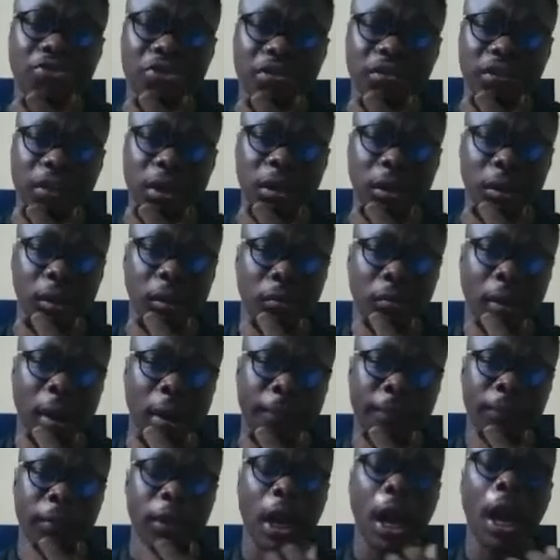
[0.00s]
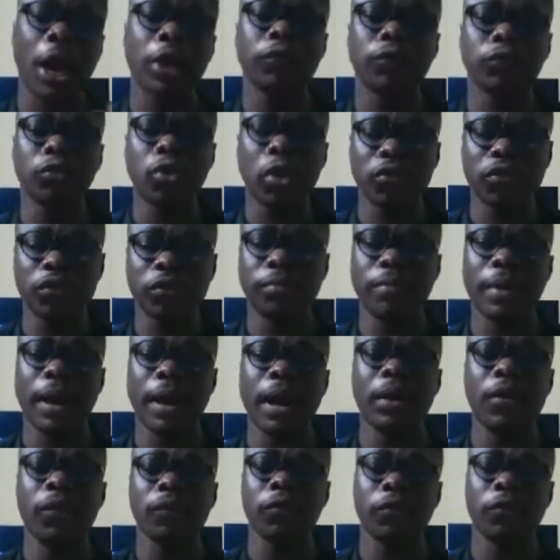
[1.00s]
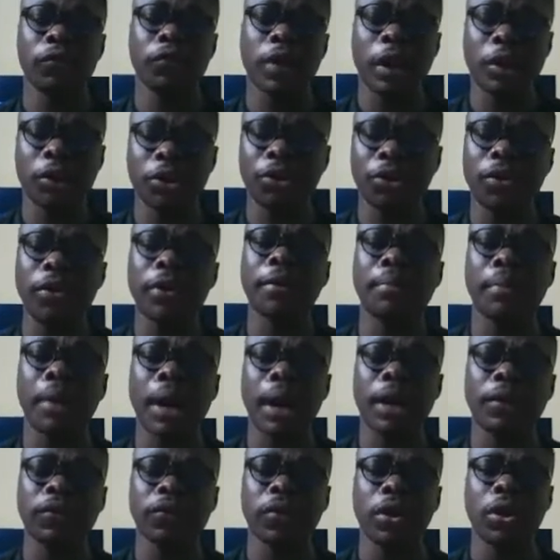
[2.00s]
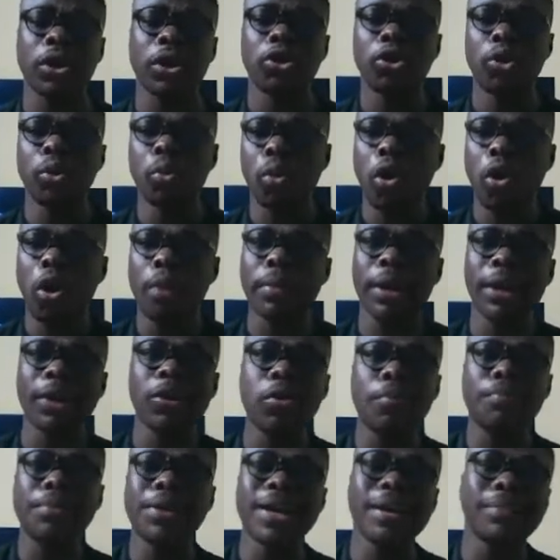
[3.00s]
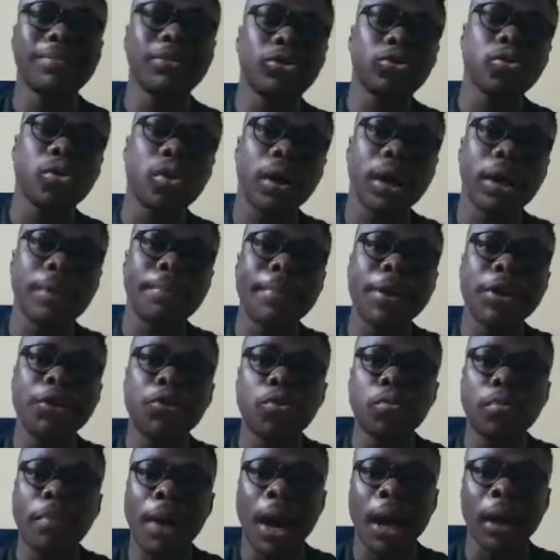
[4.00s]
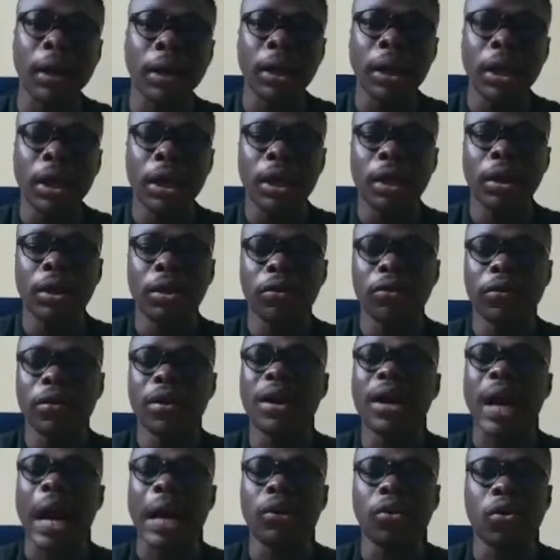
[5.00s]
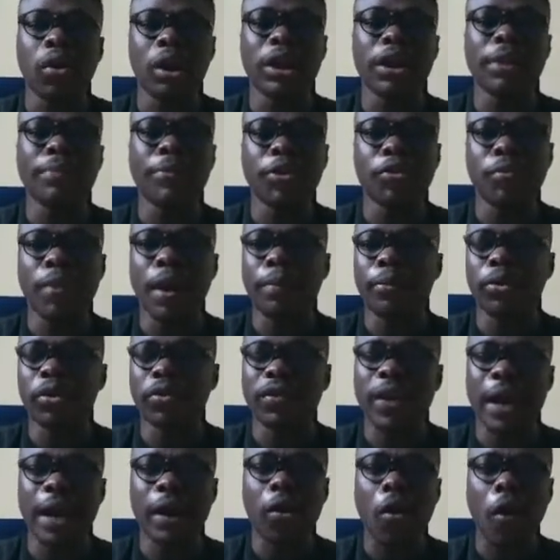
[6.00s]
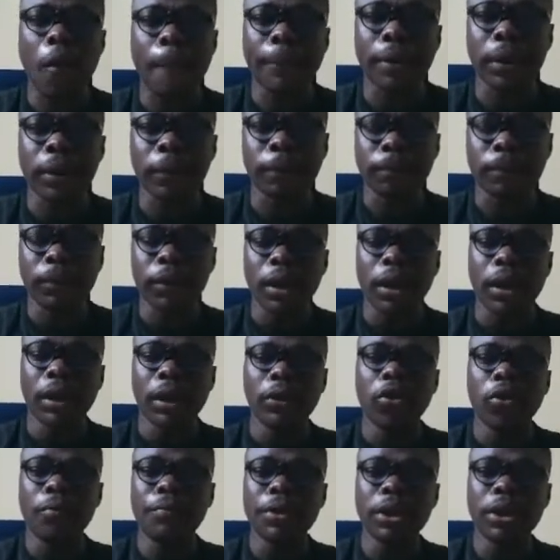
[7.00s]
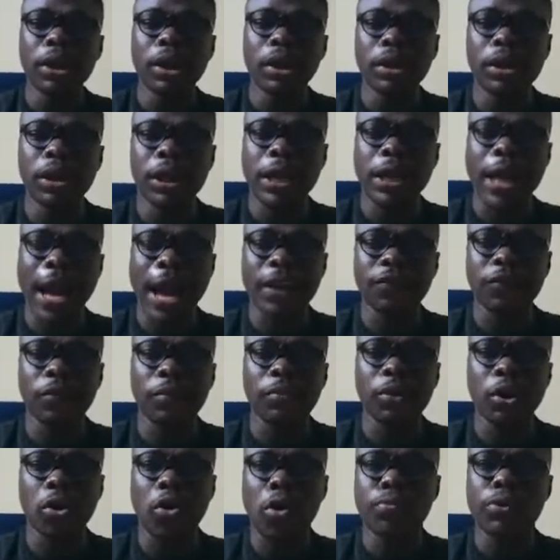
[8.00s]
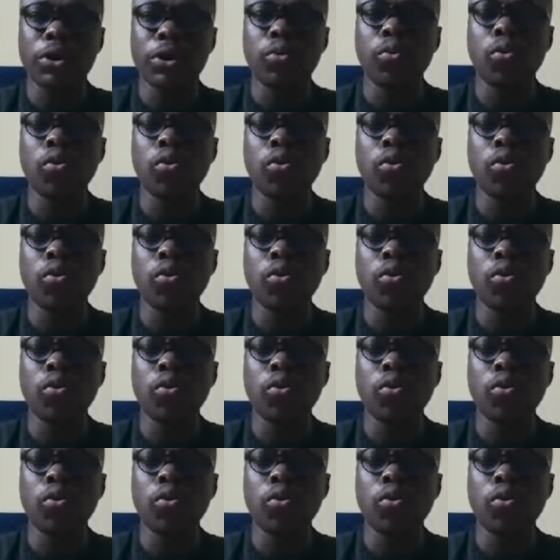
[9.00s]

interested in, right, and you've talked to the buyer, you've agreed on a price, you come here. There will be a middleman. I don't call it a middleman because they're a company. There will be the guys from the company